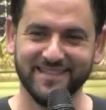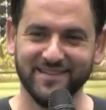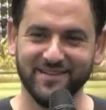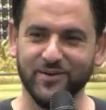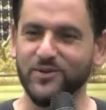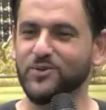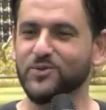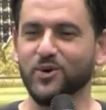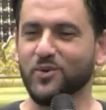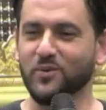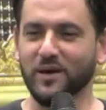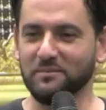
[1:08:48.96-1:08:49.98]
Or you
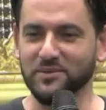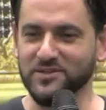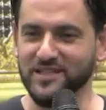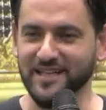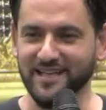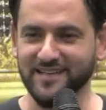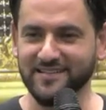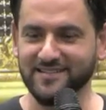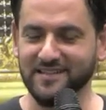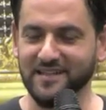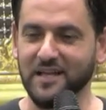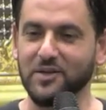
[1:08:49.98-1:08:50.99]
don't want music,
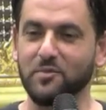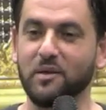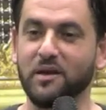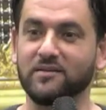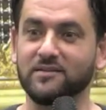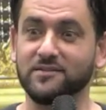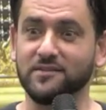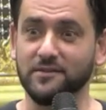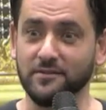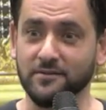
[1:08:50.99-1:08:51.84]
and your parents do.